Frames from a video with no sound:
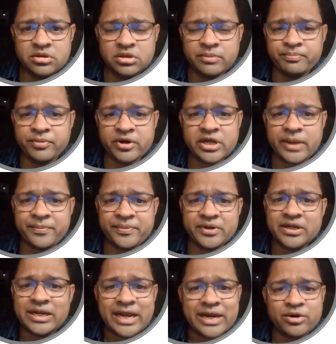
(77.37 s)
the per
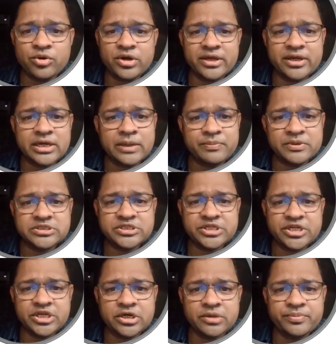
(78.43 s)
capita landholding capacity